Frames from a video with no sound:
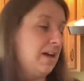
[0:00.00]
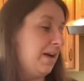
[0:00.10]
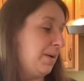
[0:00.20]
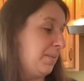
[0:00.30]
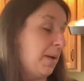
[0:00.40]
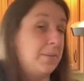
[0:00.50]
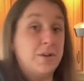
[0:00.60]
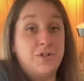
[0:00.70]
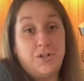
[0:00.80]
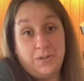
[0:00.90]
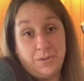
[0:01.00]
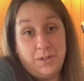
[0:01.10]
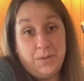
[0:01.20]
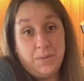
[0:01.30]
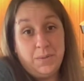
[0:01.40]
I'm going to show
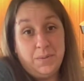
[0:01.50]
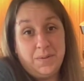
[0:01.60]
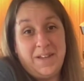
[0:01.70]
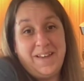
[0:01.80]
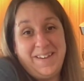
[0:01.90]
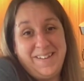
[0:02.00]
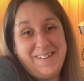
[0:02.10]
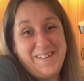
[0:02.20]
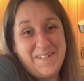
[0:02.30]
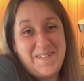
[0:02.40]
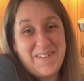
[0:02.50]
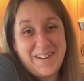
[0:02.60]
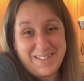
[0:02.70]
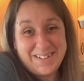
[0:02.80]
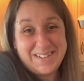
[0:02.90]
you what
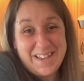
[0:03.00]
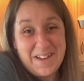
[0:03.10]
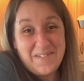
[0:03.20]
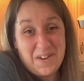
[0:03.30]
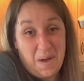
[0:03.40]
it looks like when you